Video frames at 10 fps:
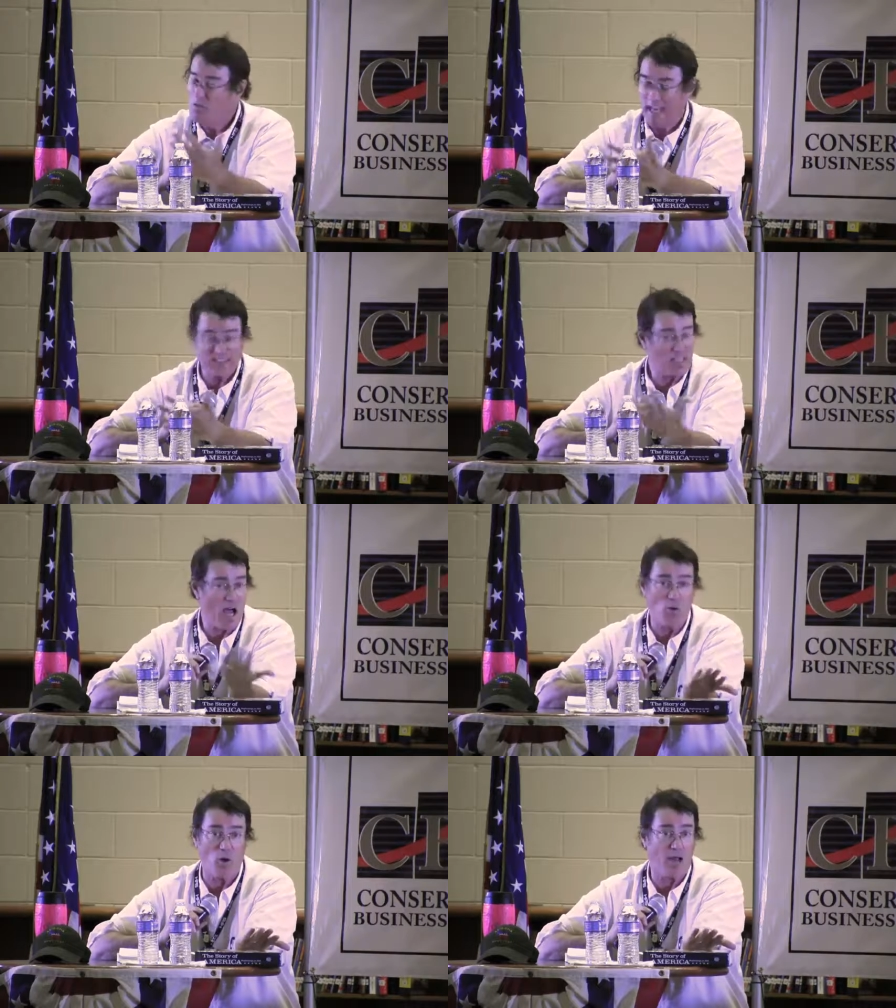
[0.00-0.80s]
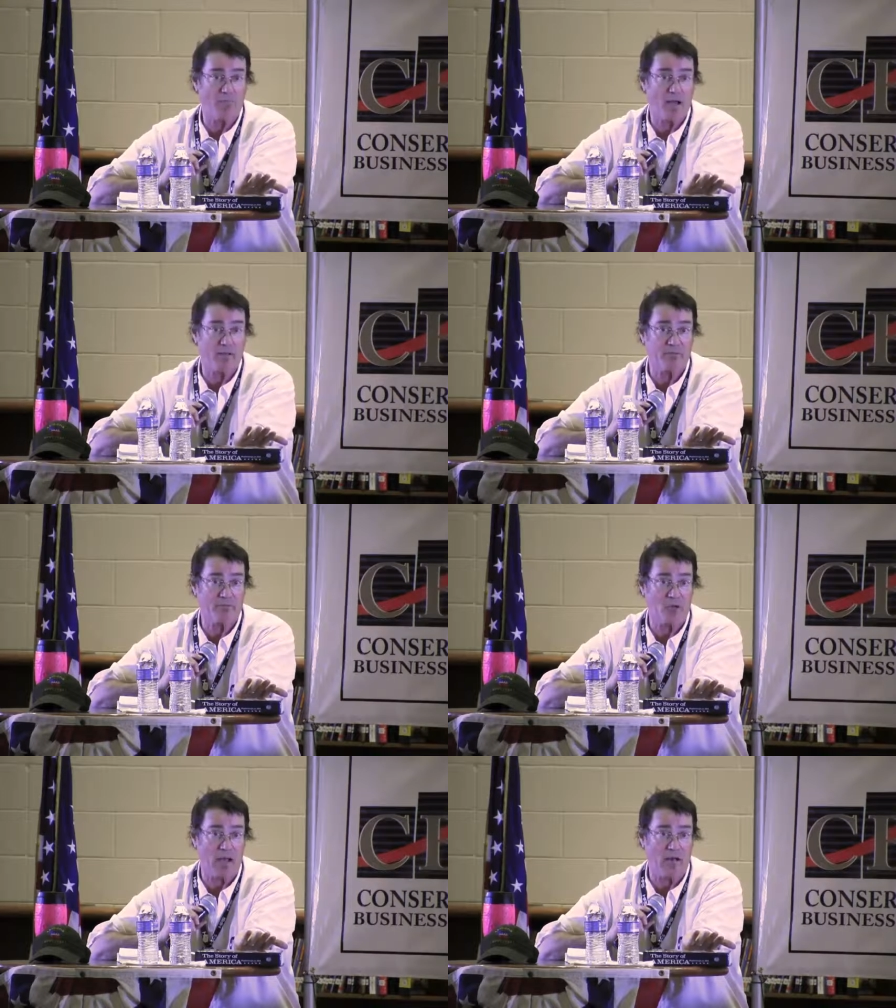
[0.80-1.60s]
That's not where I'm coming
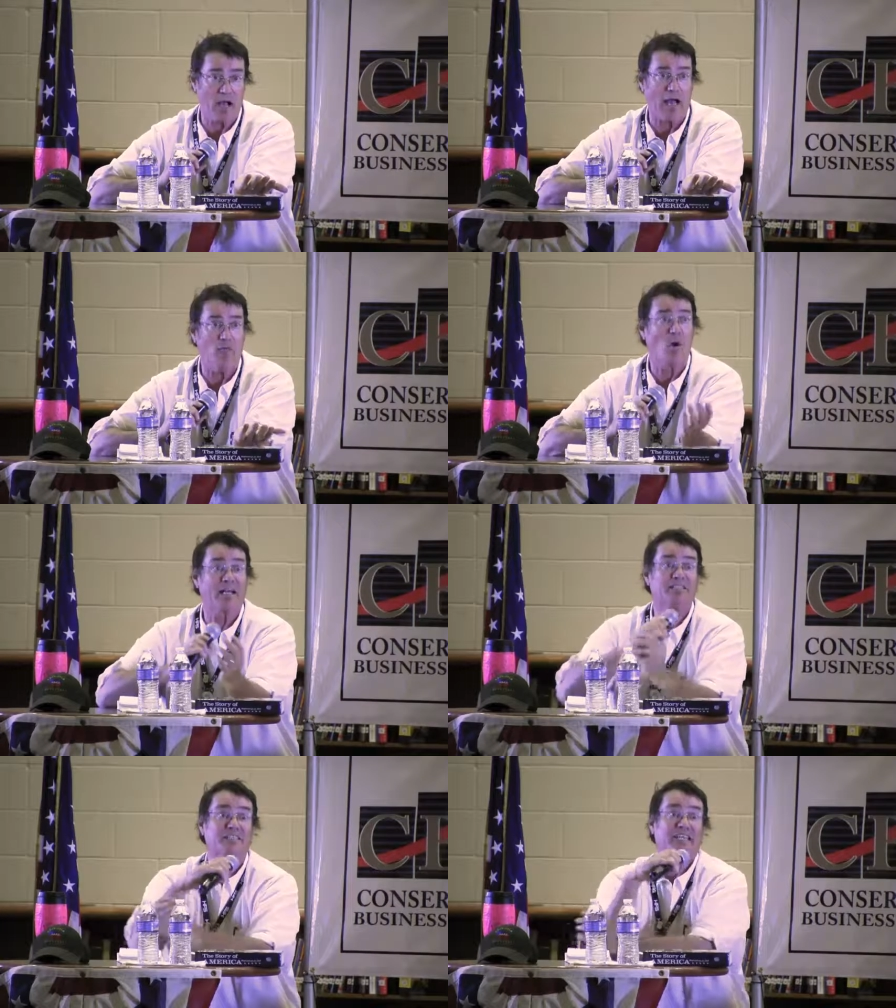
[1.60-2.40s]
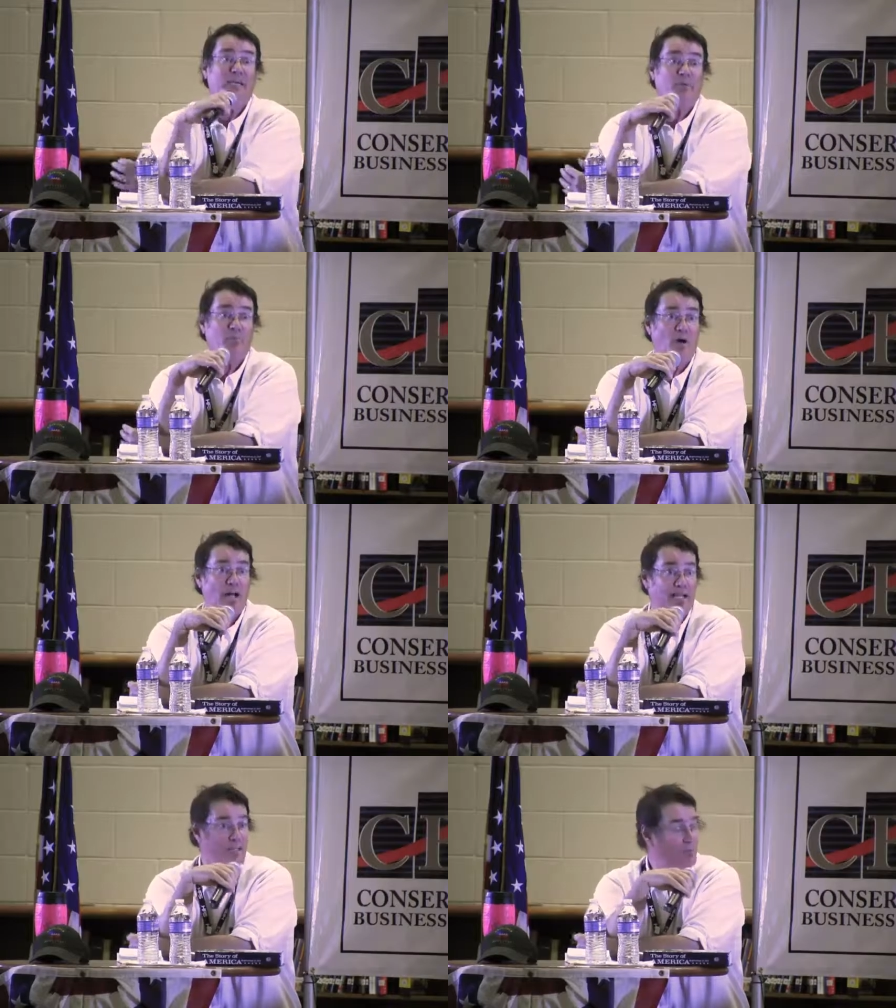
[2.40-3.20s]
from. I, I want us to keep in
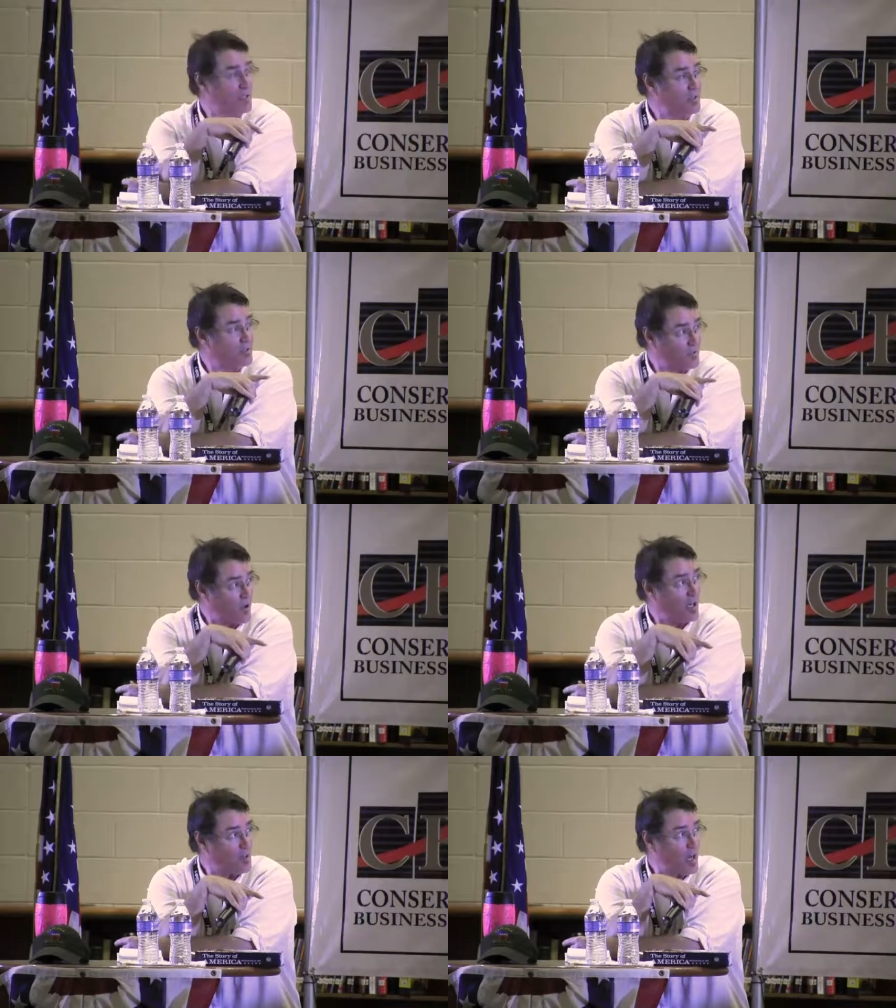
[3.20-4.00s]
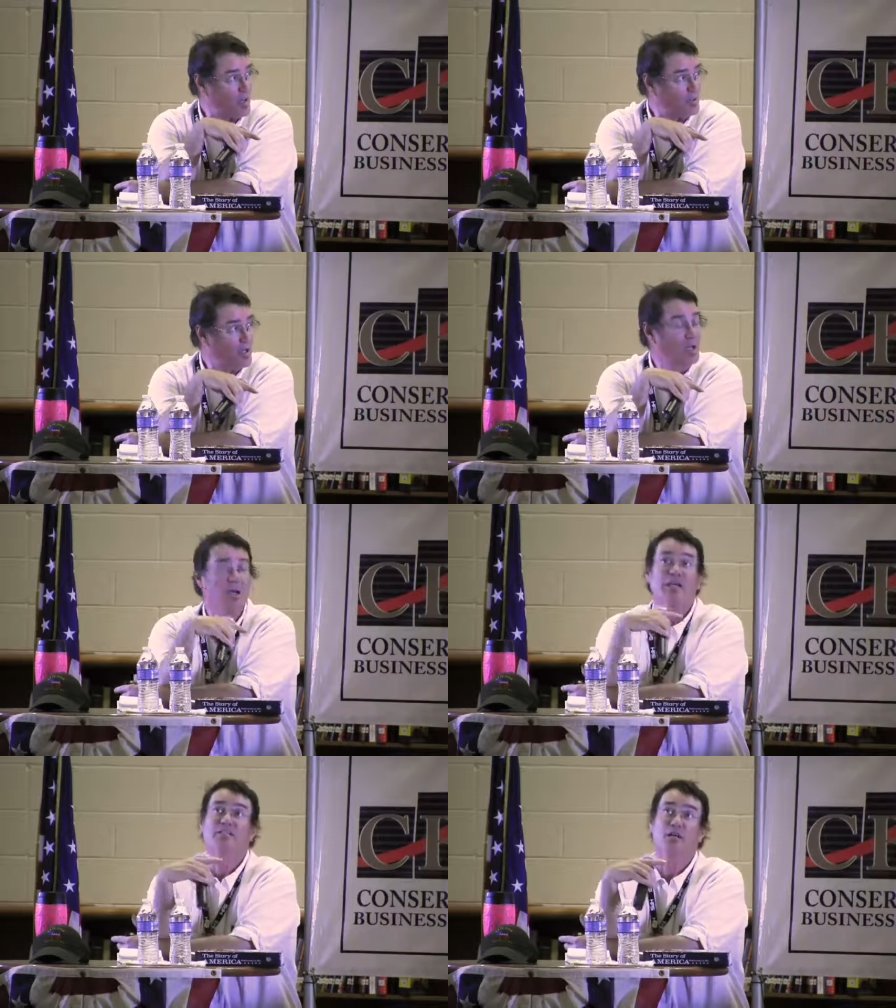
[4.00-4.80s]
mind that when you talk
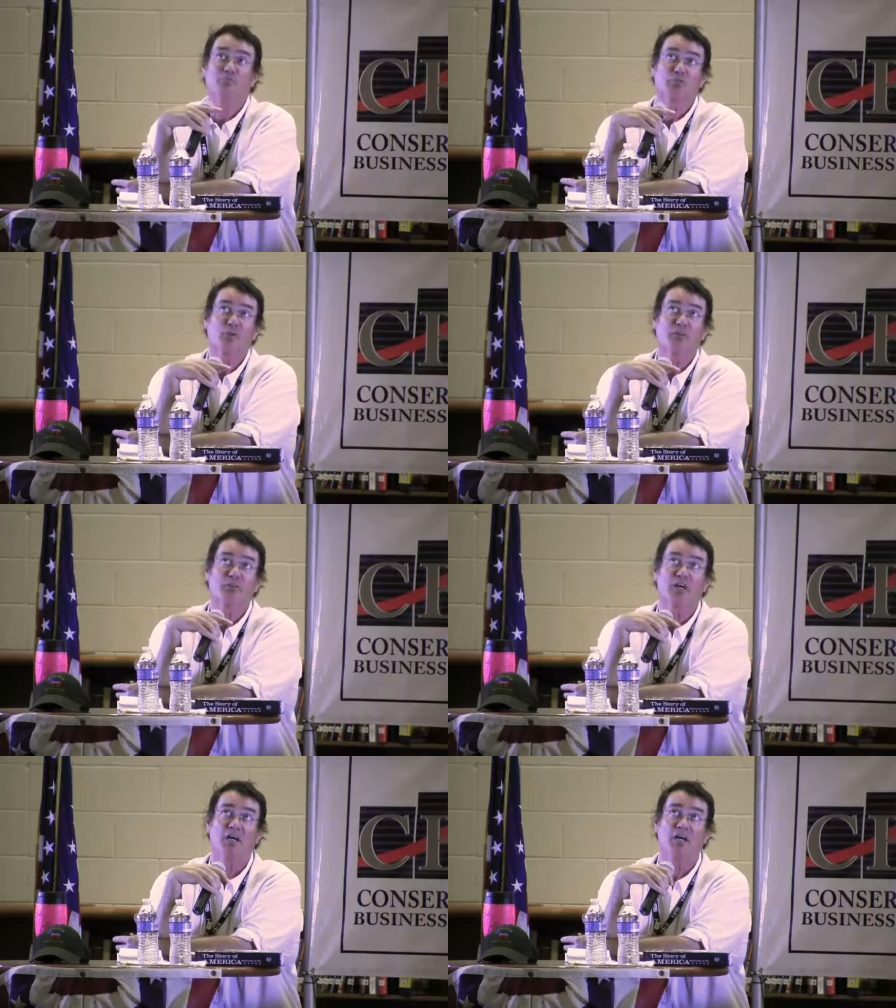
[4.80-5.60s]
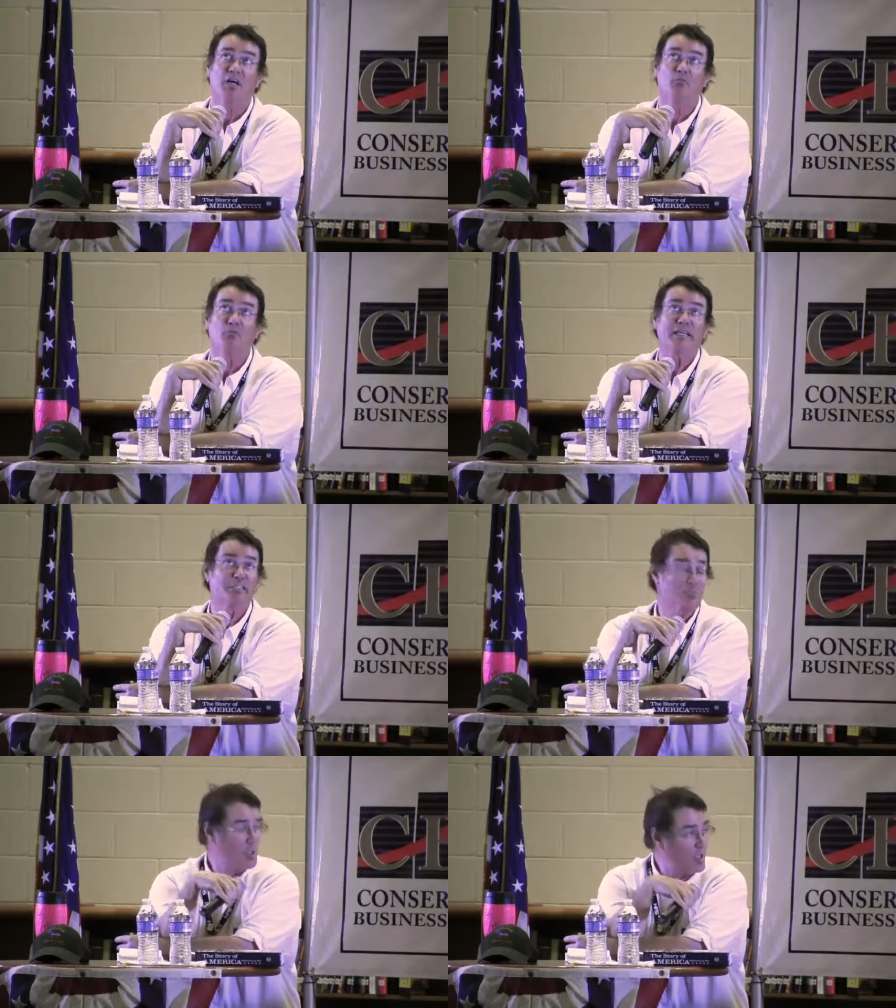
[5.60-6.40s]
about some sort of a
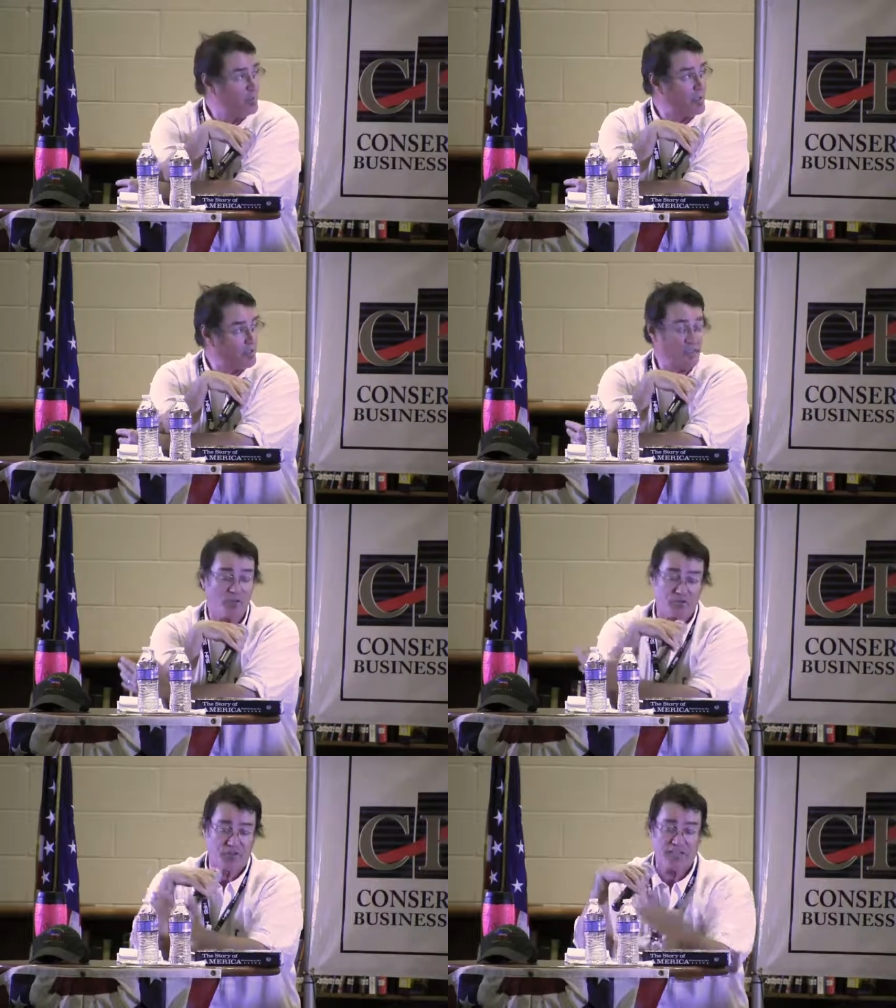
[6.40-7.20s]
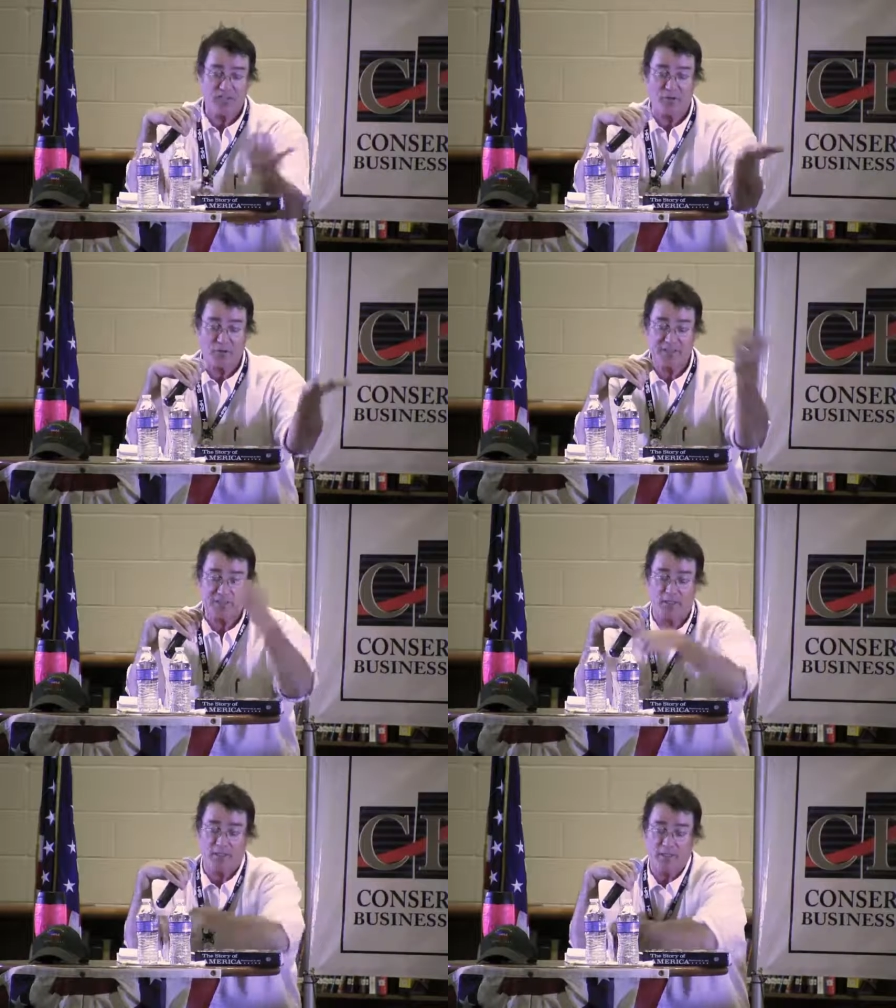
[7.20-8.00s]
reasonable limit, then you're saying that there is
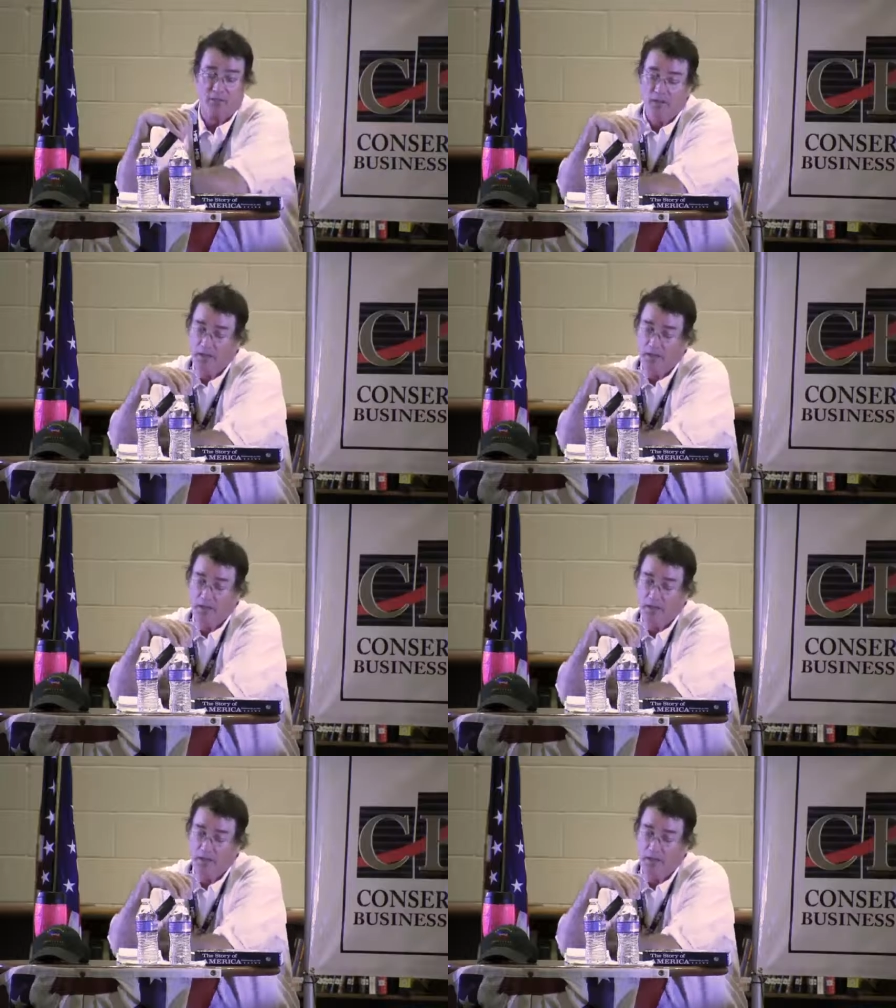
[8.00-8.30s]
a limit.